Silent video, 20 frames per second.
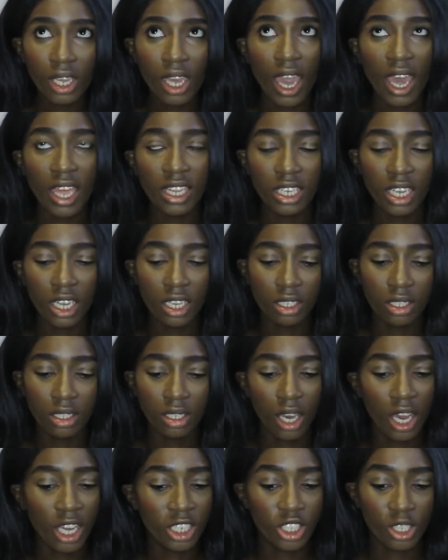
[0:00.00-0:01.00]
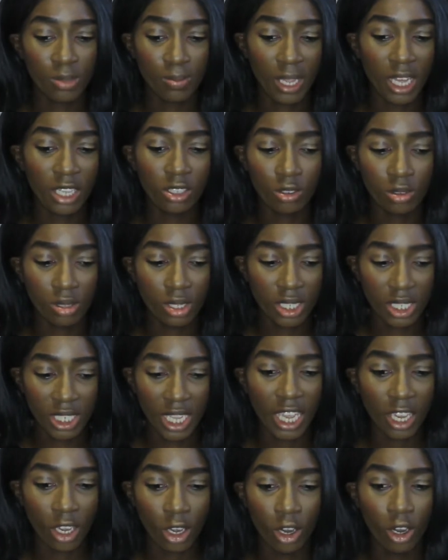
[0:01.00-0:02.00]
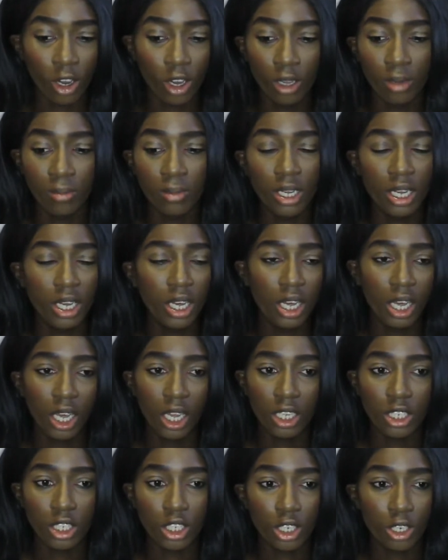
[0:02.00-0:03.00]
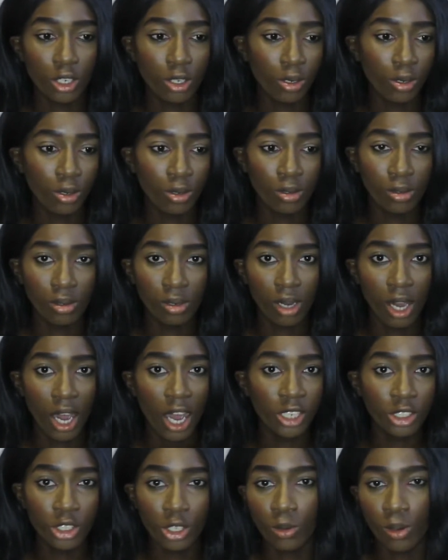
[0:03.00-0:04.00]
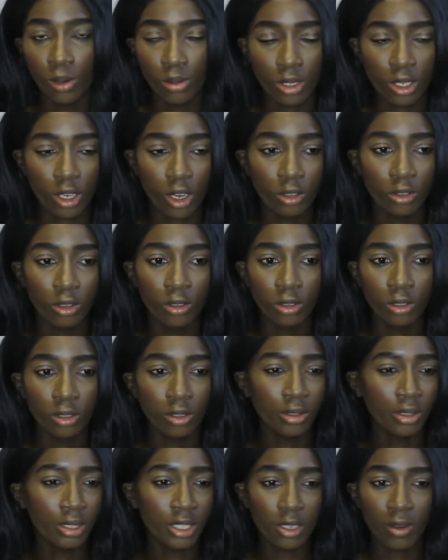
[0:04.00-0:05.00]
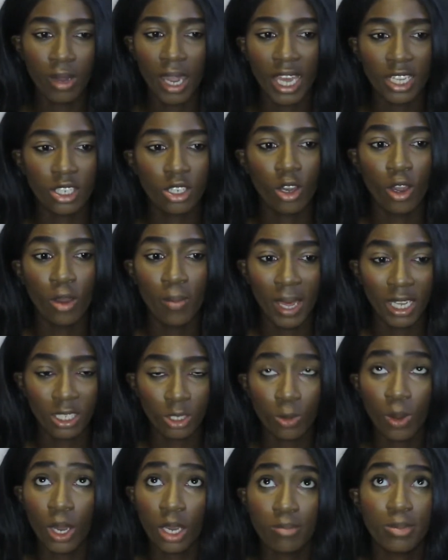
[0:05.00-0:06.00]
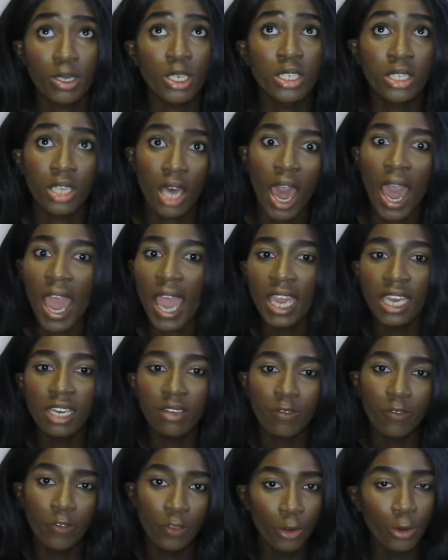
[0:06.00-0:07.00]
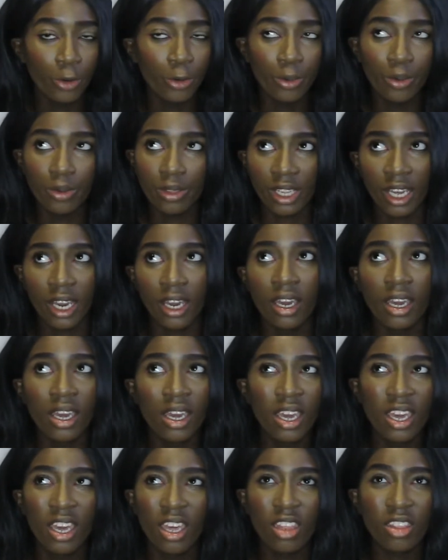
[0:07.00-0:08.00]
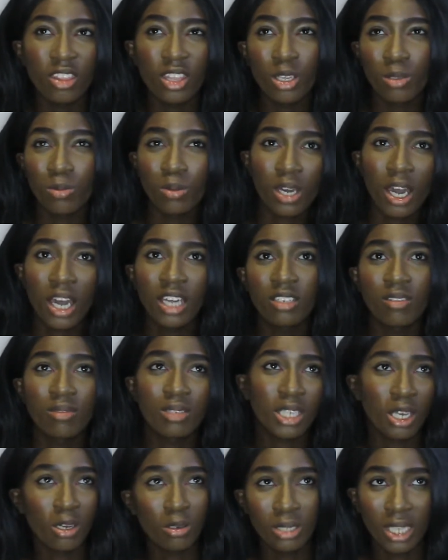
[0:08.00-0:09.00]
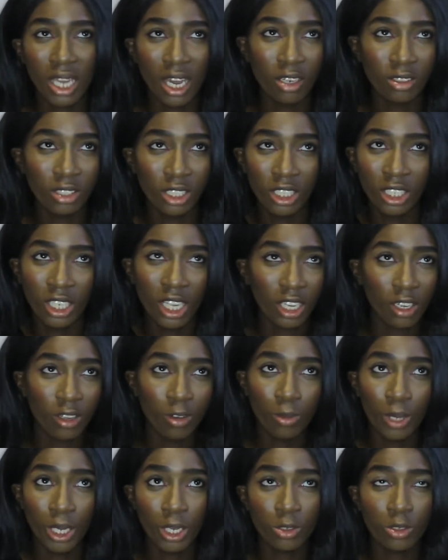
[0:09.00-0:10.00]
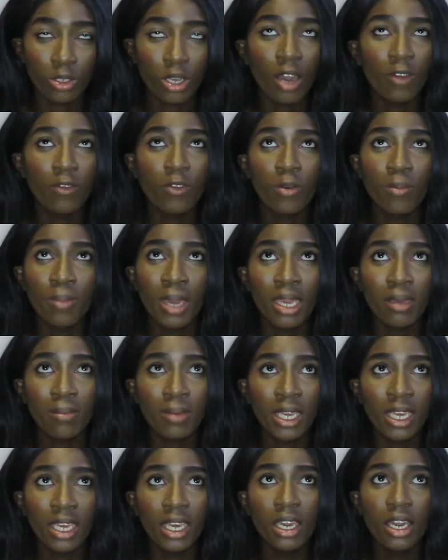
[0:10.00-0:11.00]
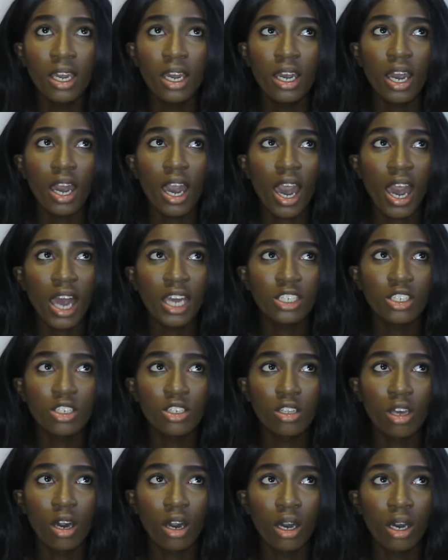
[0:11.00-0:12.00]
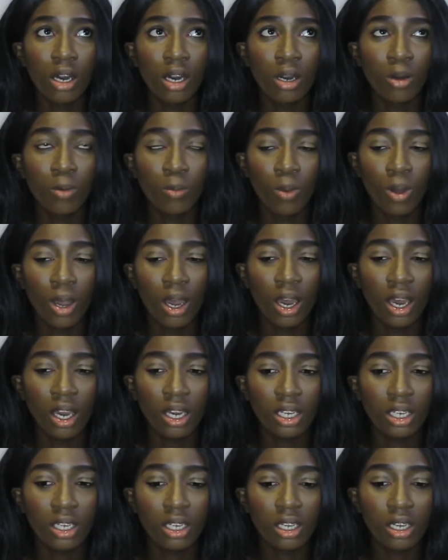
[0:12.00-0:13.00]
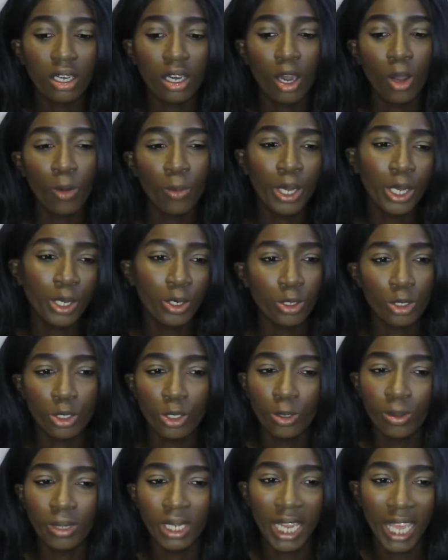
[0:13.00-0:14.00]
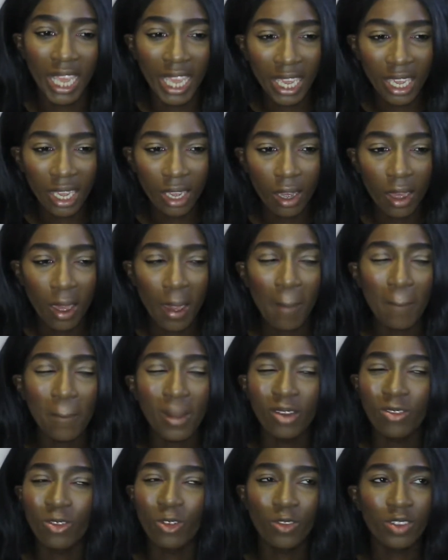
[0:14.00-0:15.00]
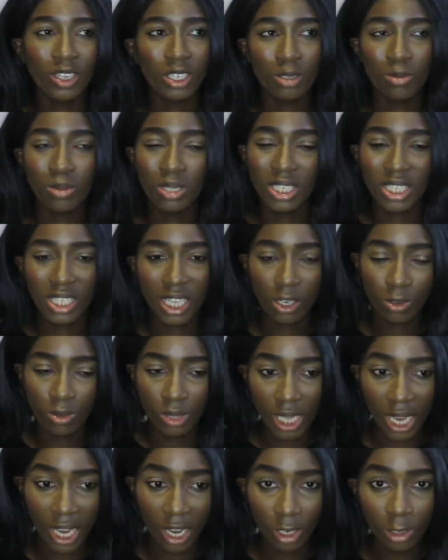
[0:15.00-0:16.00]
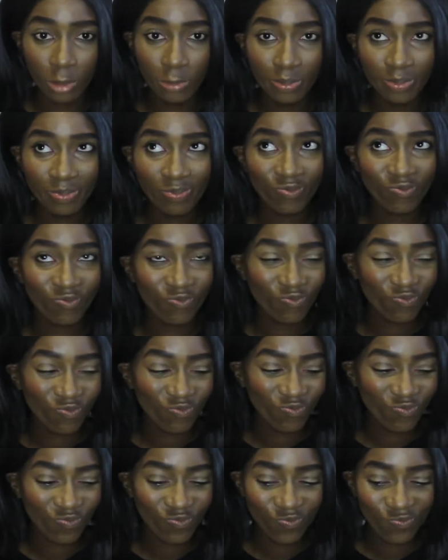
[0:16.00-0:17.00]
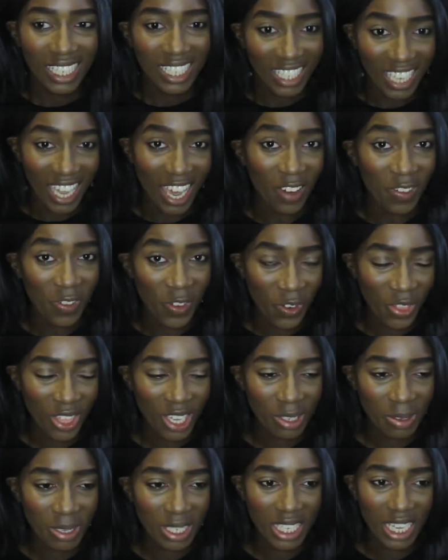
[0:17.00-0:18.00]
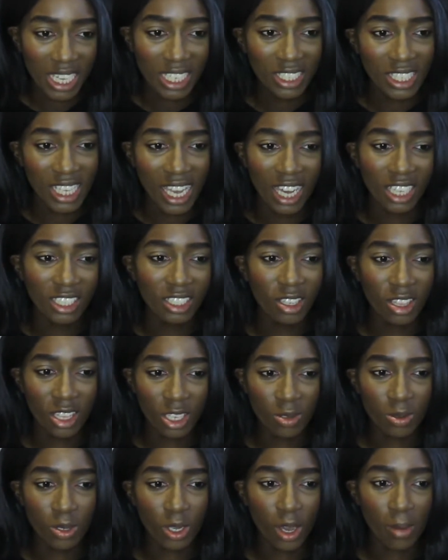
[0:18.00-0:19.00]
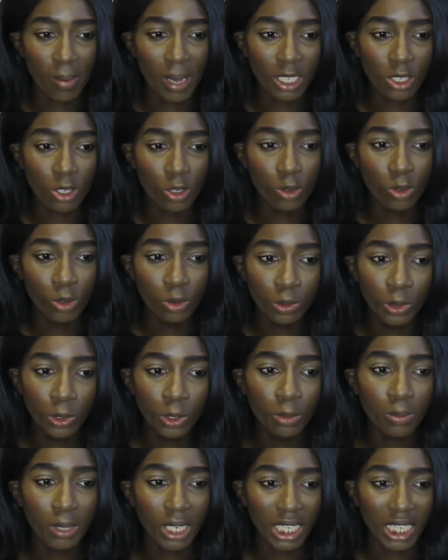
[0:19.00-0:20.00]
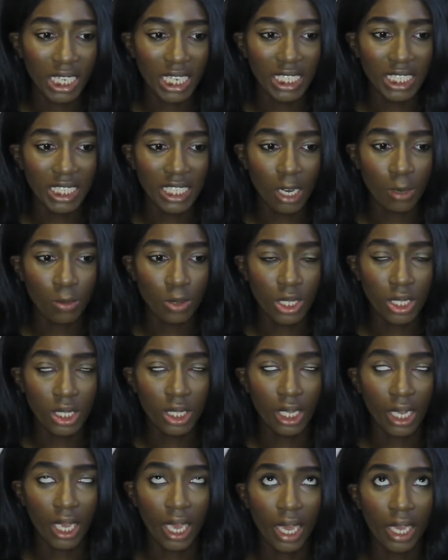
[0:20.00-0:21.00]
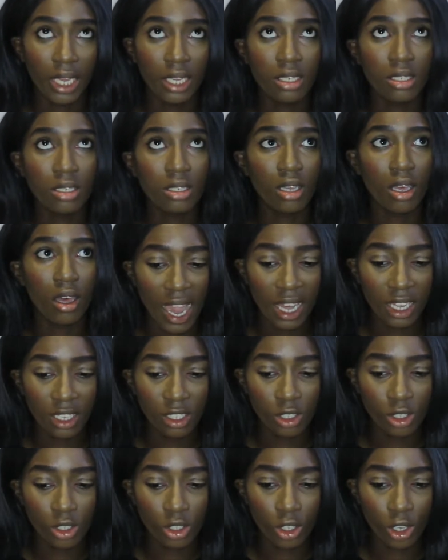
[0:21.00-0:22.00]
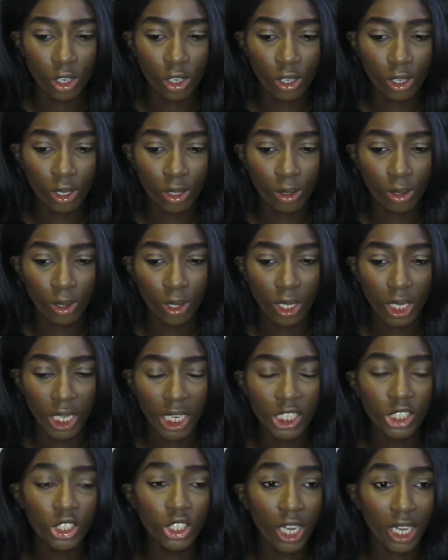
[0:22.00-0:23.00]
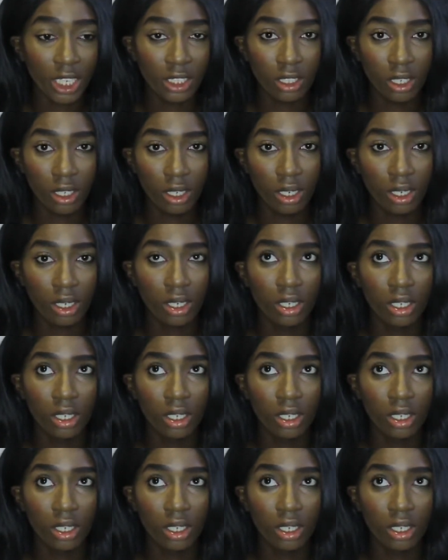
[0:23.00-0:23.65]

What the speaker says: and then I just planned on staying home until I knew what was going on, or until I had to go back to work, because I thought that things would kind of settle down in like a week or so. I thought maybe I'd start work a week or 2 late, but I thought things would settle down. Yeah, I thought things would settle down and things would go back to normal, but clearly that wasn't the case. And so in China,